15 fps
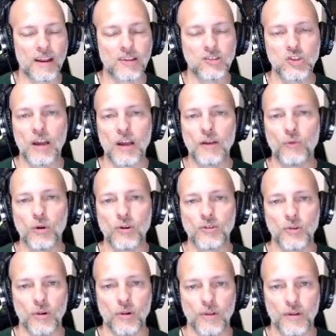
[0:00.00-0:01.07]
check for a
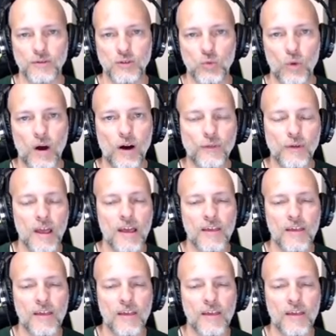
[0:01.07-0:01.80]
total of 12,